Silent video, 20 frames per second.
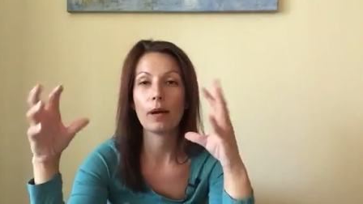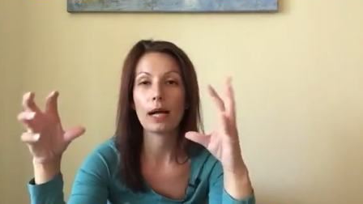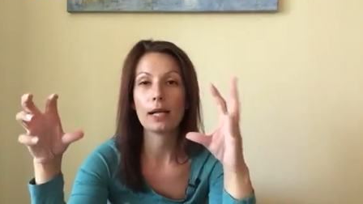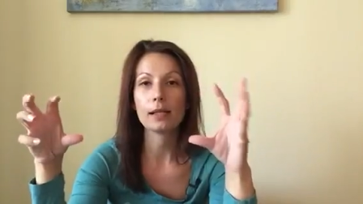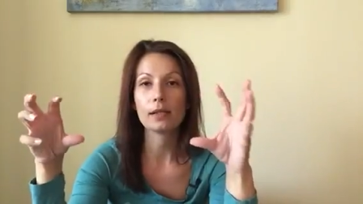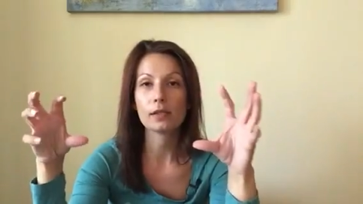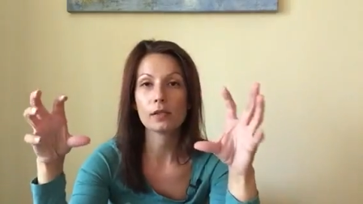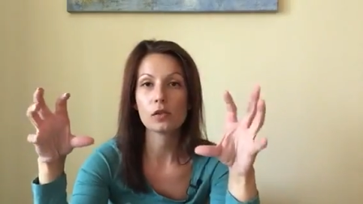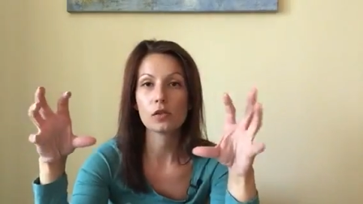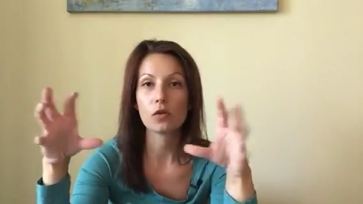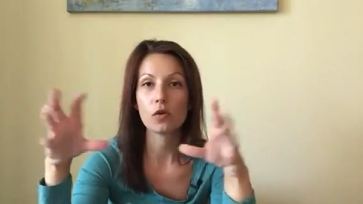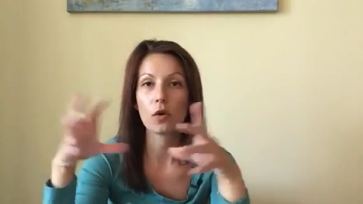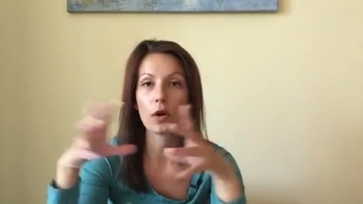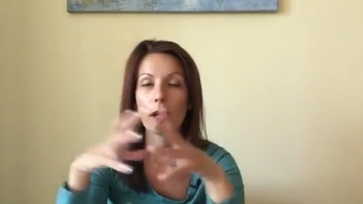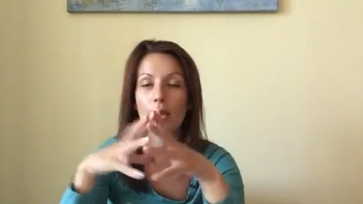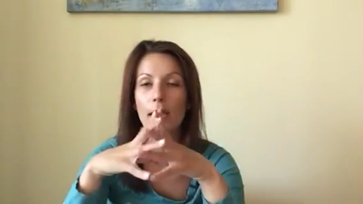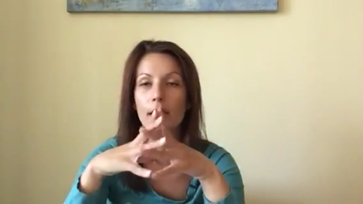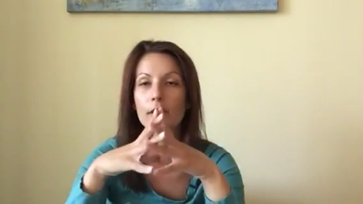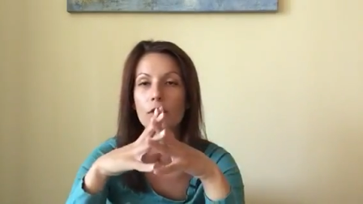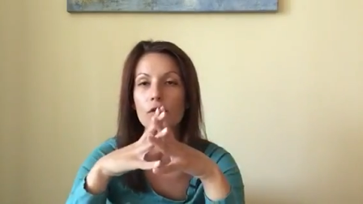balance your
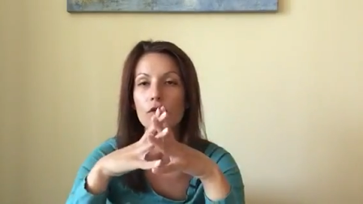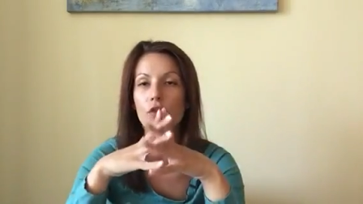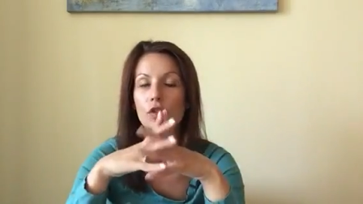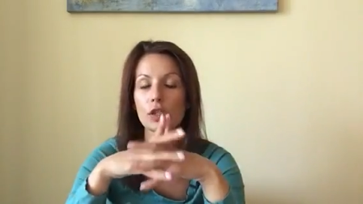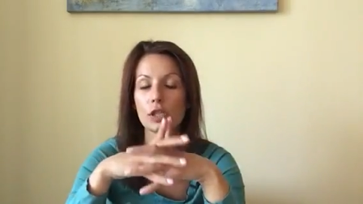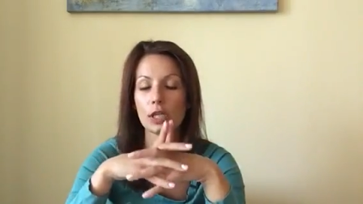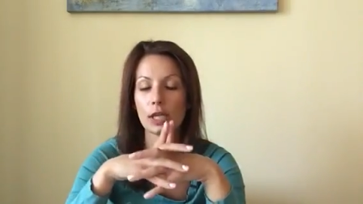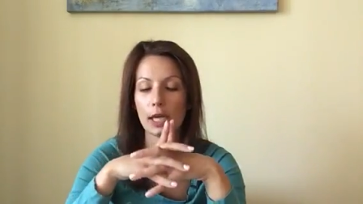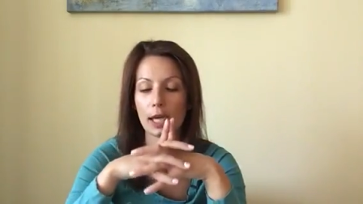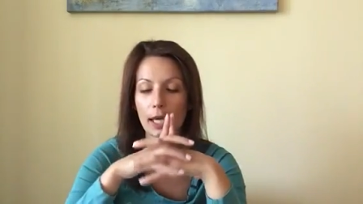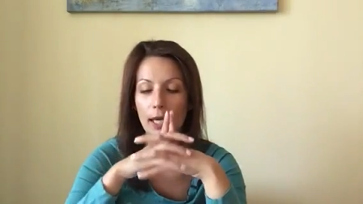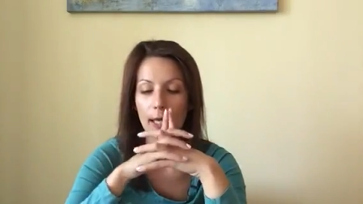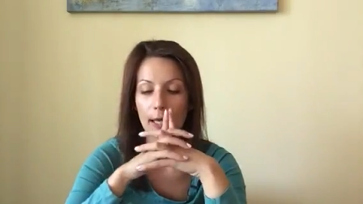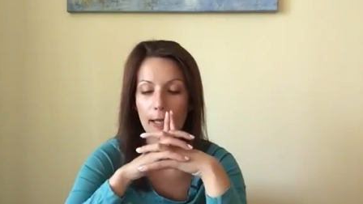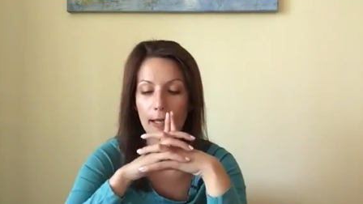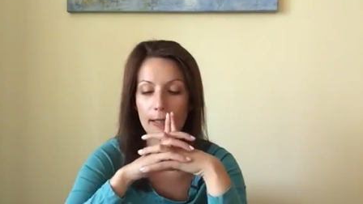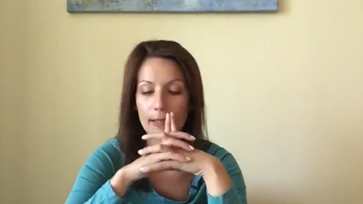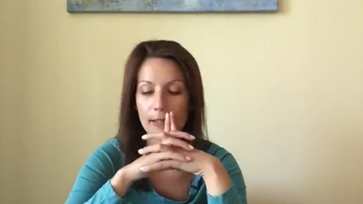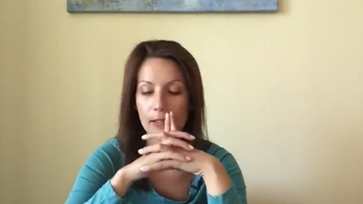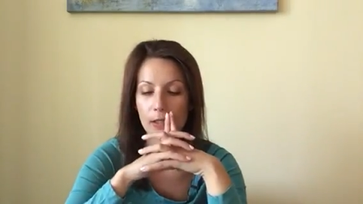energy
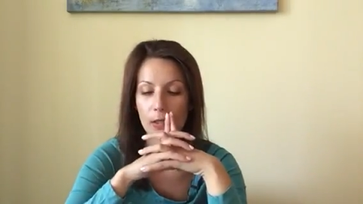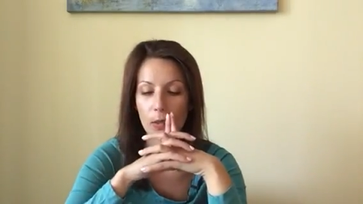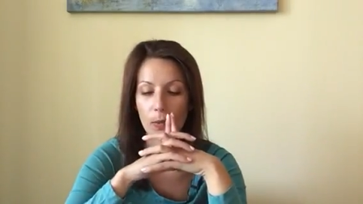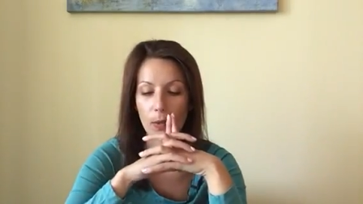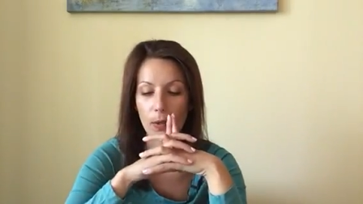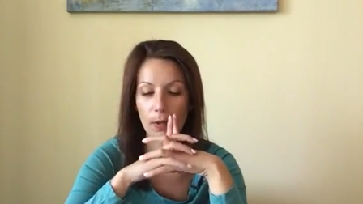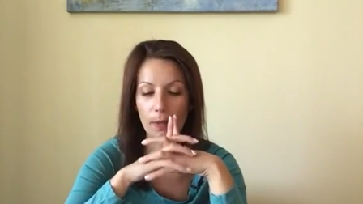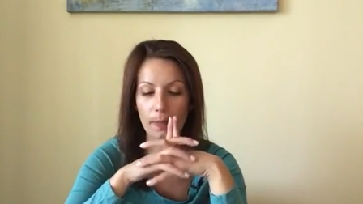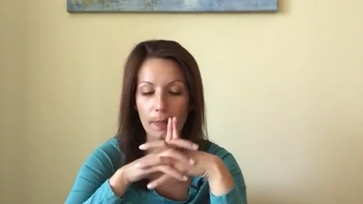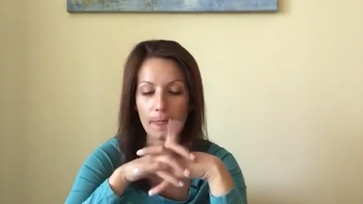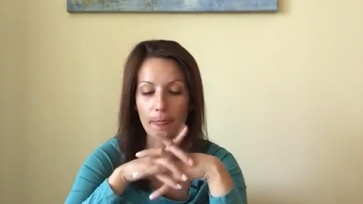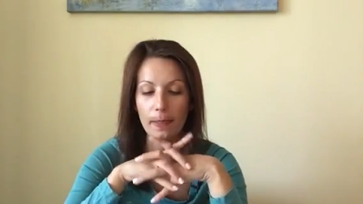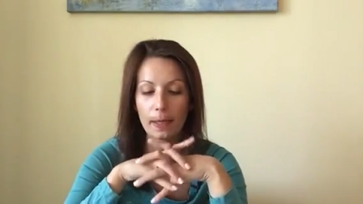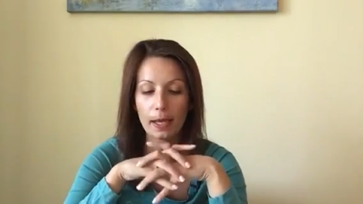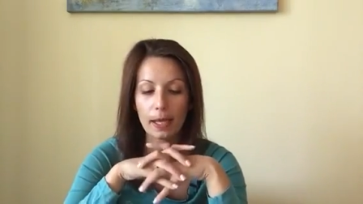and so on.